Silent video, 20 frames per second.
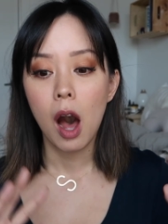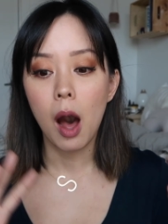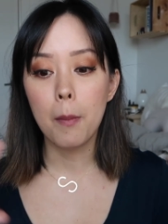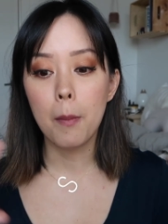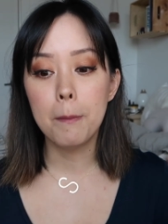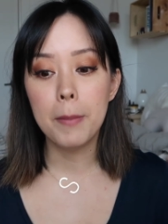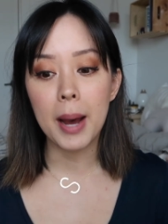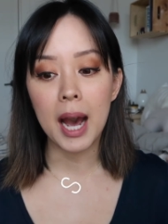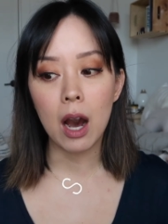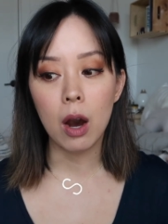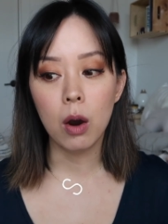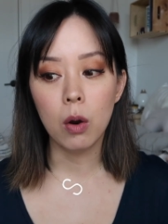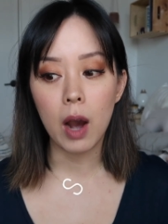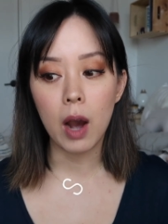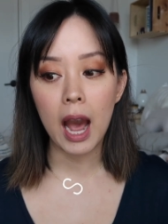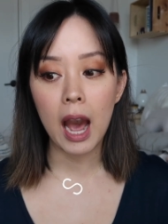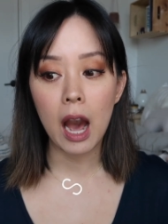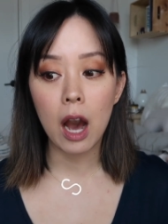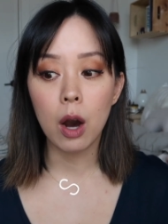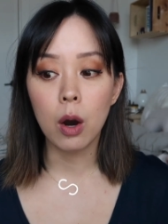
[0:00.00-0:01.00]

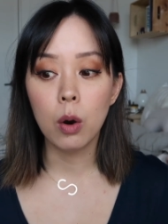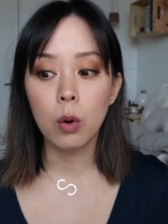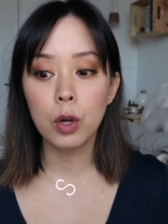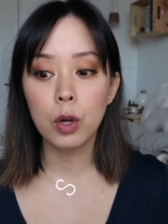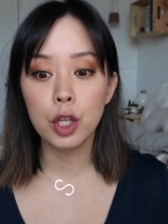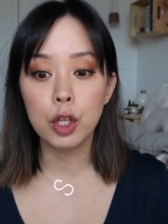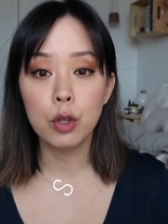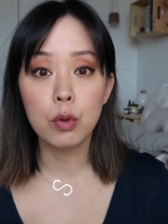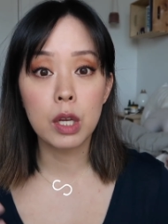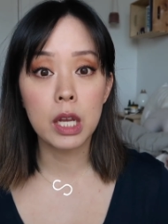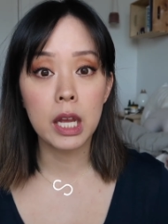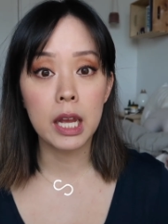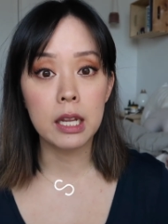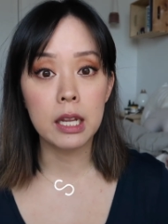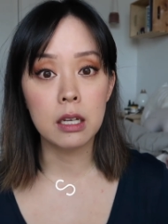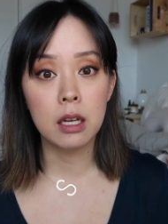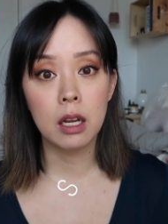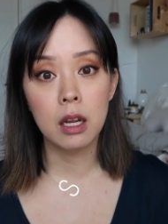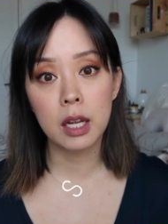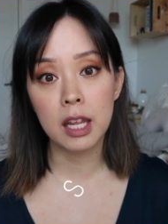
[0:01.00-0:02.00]
about how you
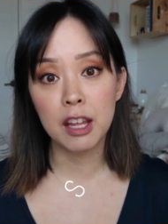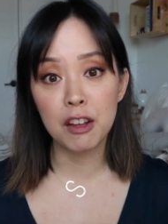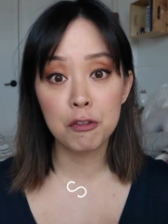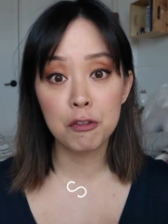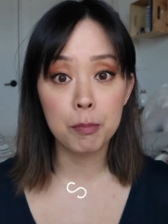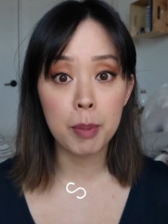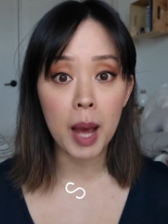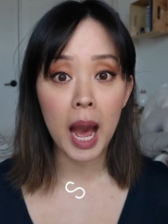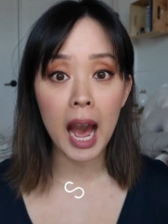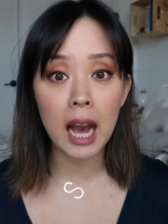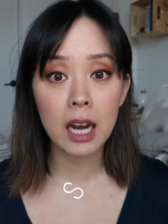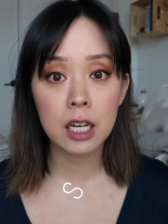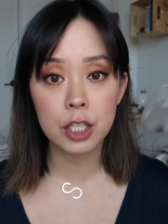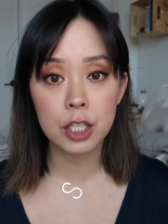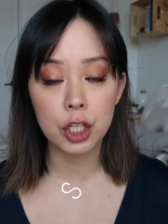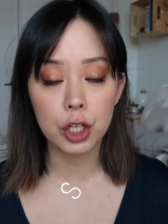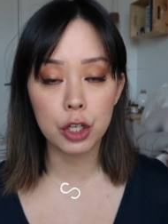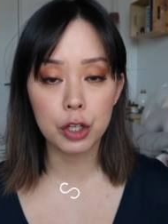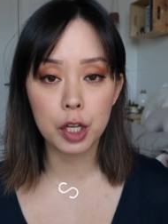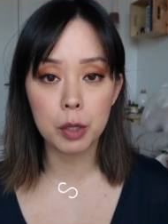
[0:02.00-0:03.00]
can give back
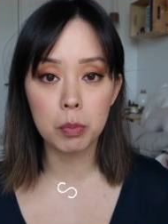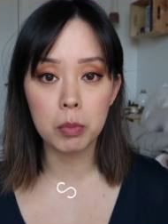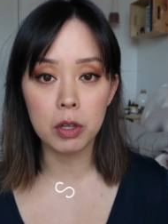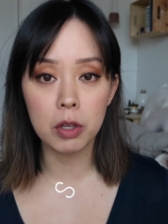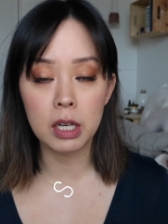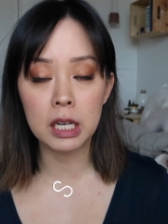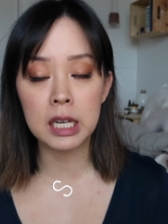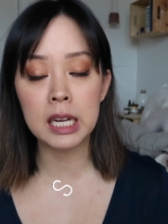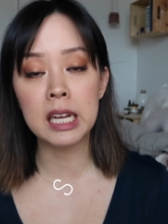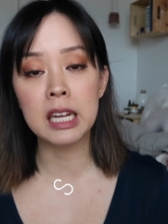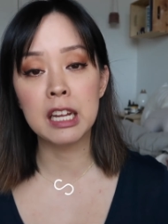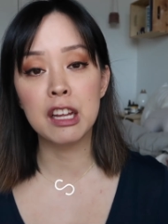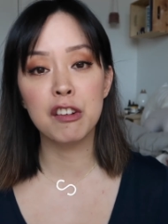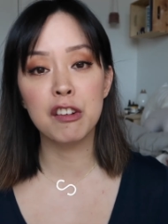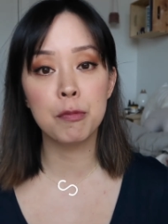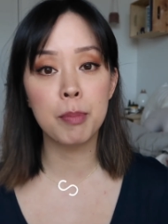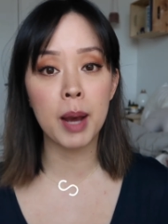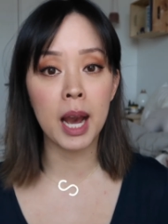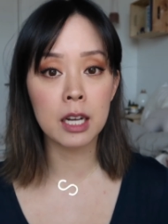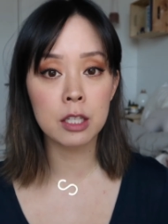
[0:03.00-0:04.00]
to your community and
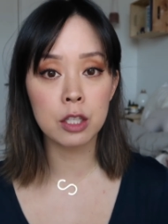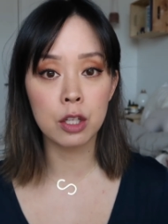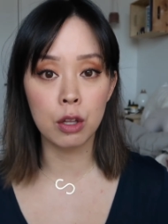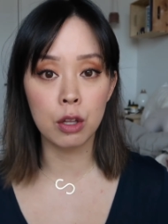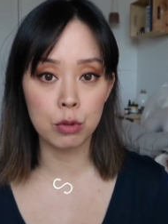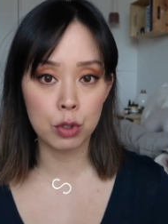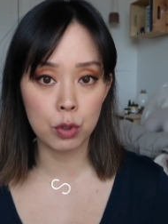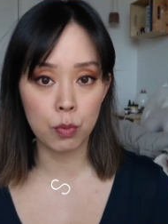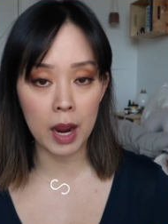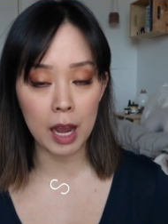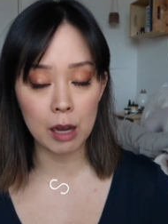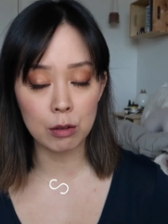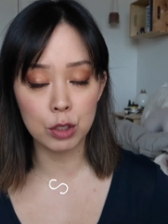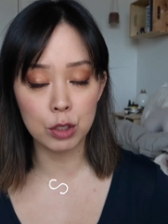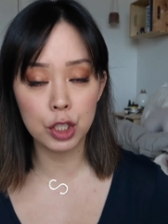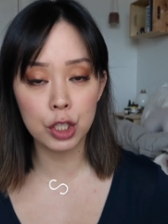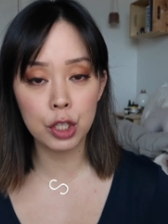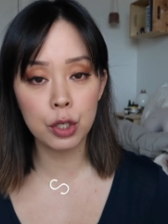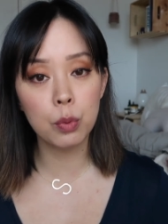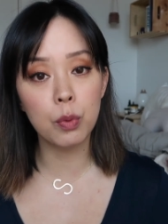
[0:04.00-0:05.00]
give back to those
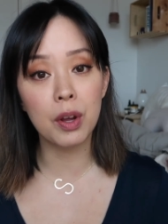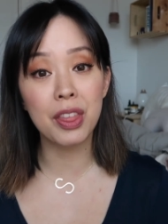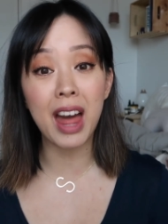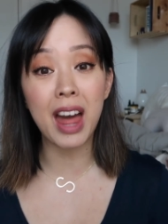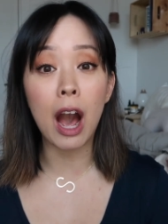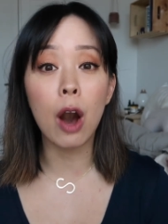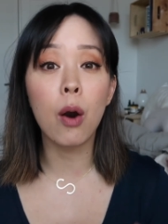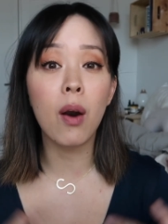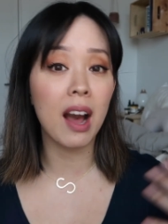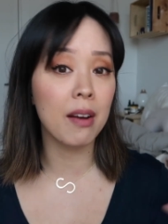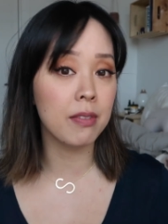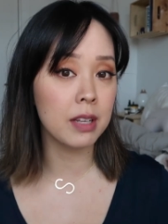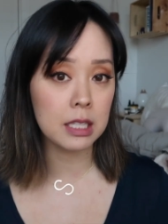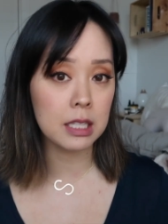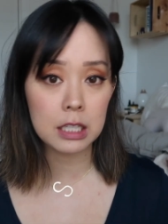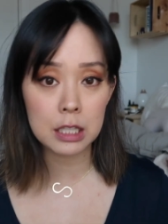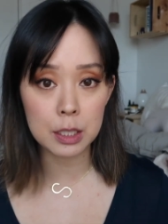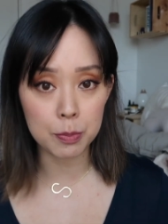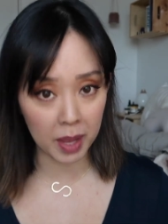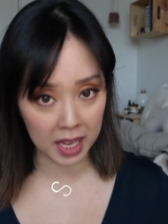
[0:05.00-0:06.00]
around you without having
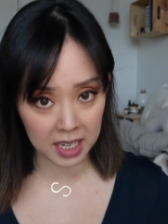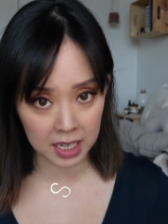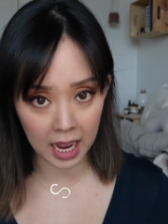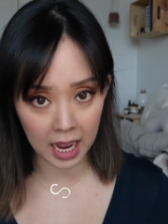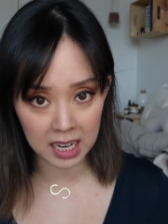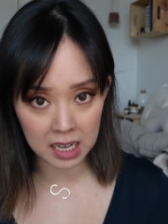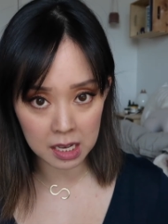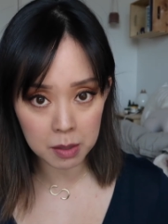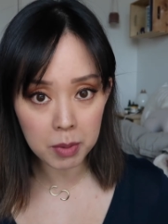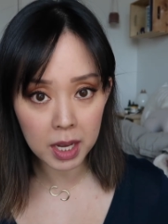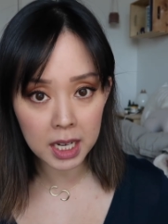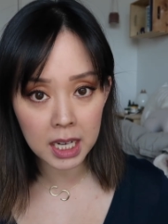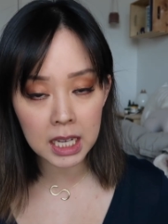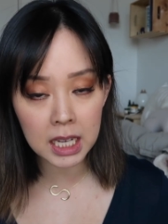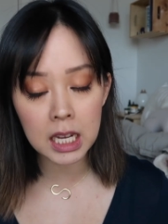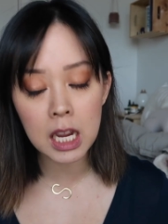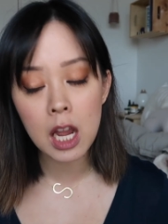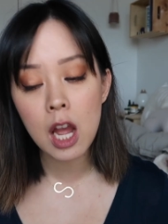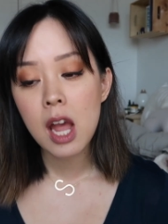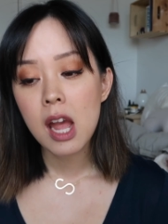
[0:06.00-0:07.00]
to spend any
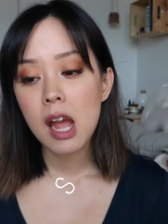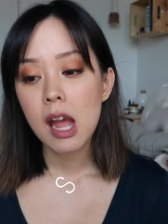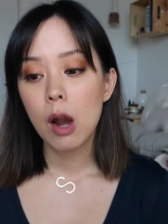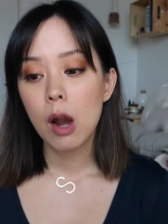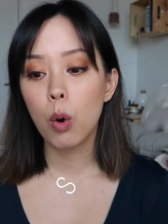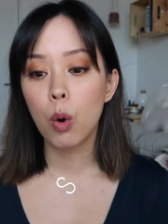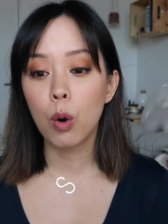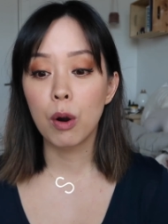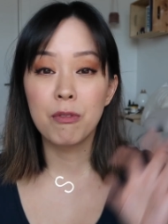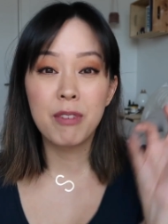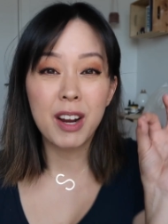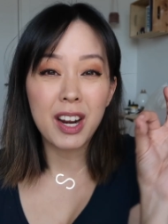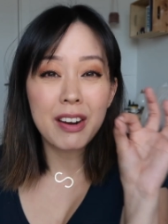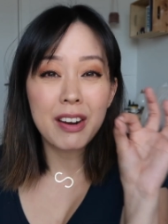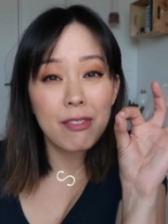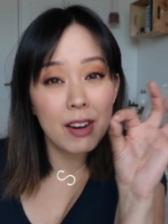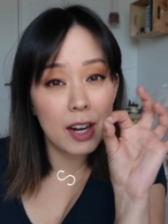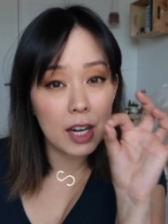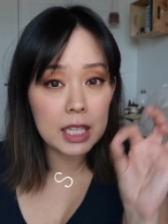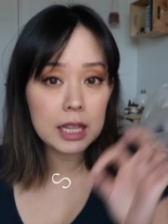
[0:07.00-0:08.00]
money or
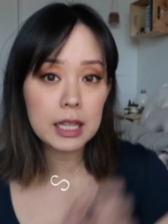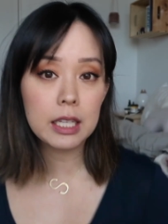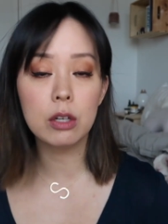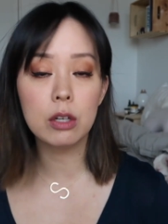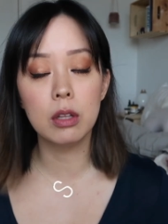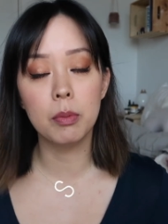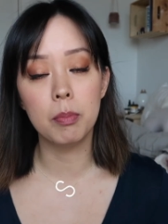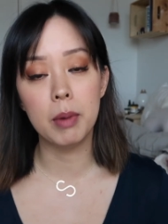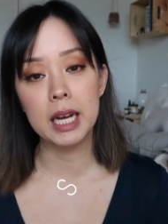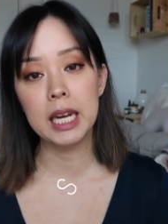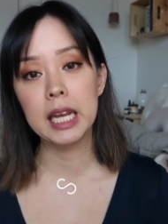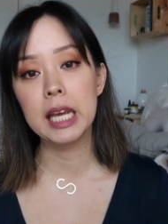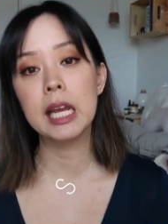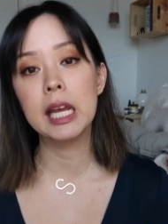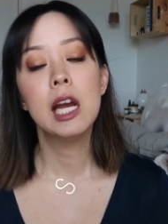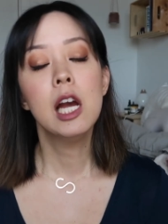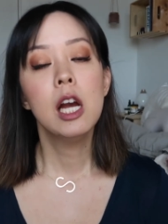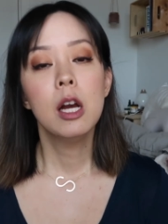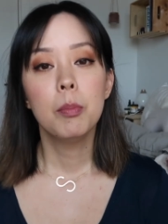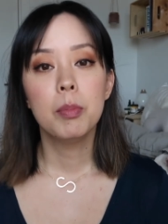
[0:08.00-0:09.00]
very, very little
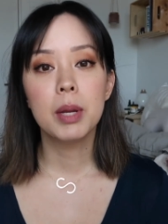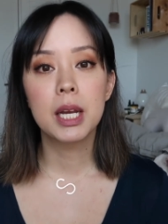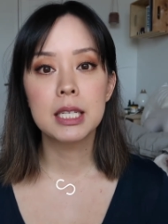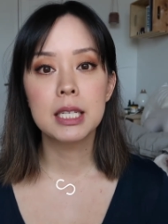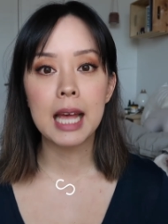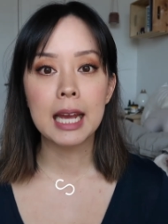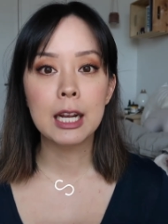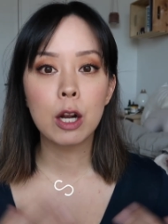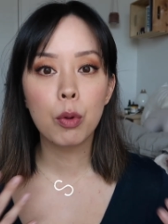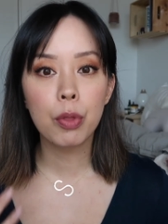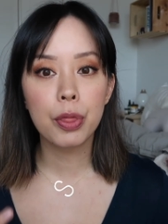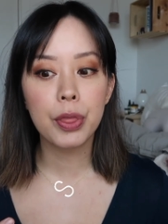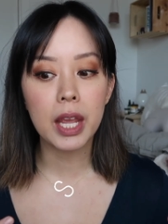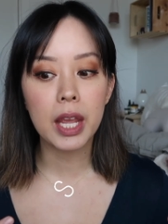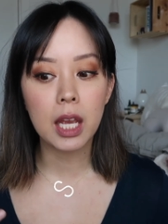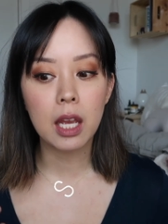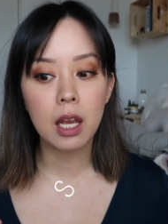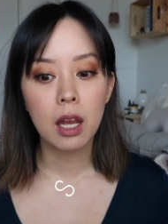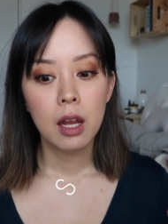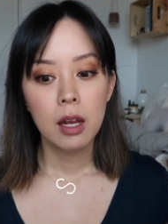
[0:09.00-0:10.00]
money, because I don't
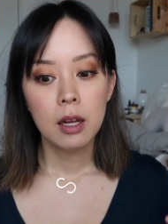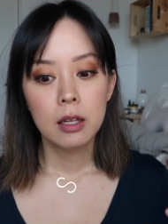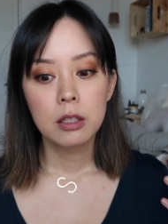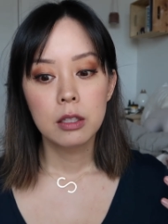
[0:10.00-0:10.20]
think